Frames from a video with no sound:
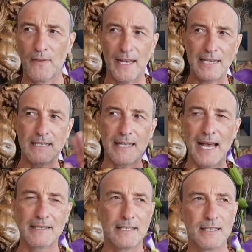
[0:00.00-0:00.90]
And then I
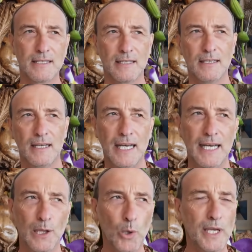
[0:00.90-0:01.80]
started
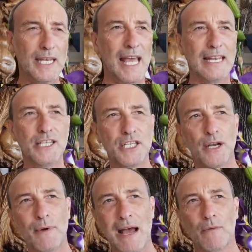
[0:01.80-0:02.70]
at uh, looking at
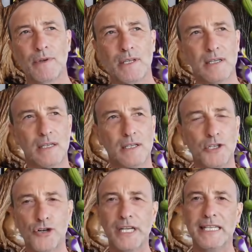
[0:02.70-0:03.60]
energy around
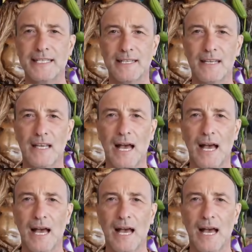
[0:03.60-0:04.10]
trees.